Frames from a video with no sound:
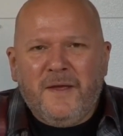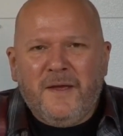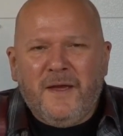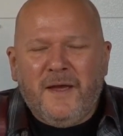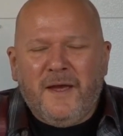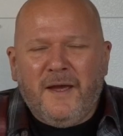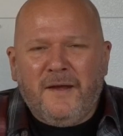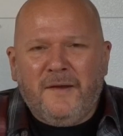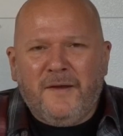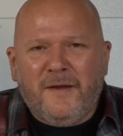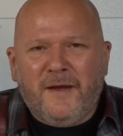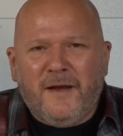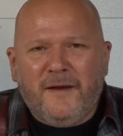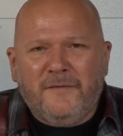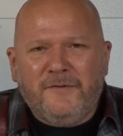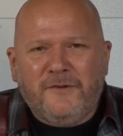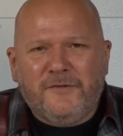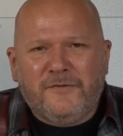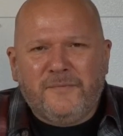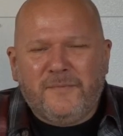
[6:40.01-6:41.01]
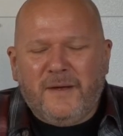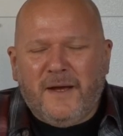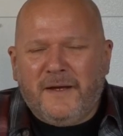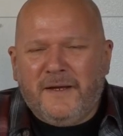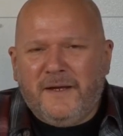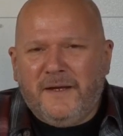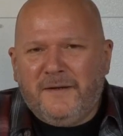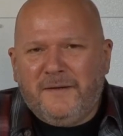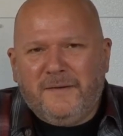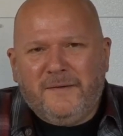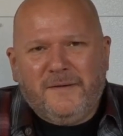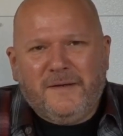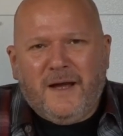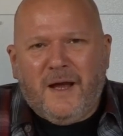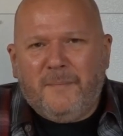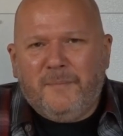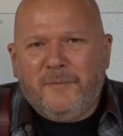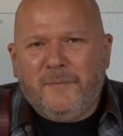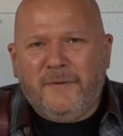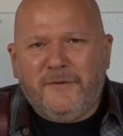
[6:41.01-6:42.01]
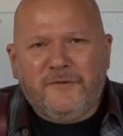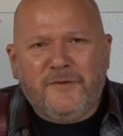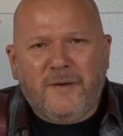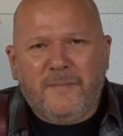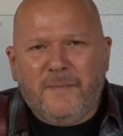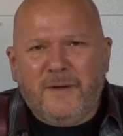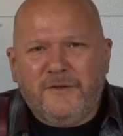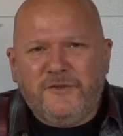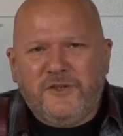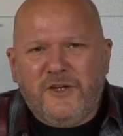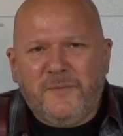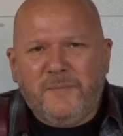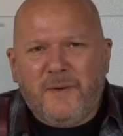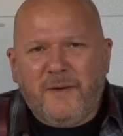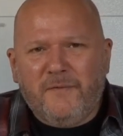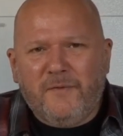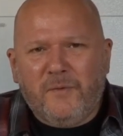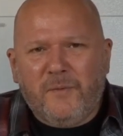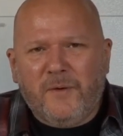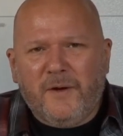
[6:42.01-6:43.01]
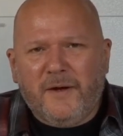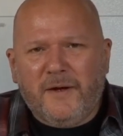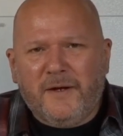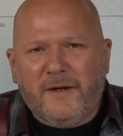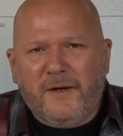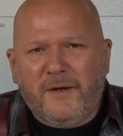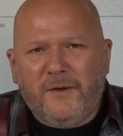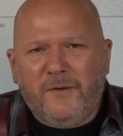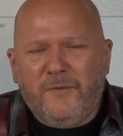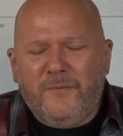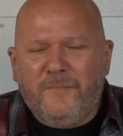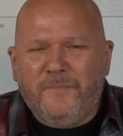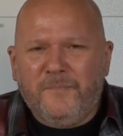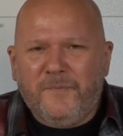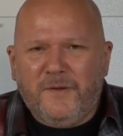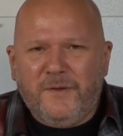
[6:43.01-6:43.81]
And I get compliments on my Jeep everywhere I go.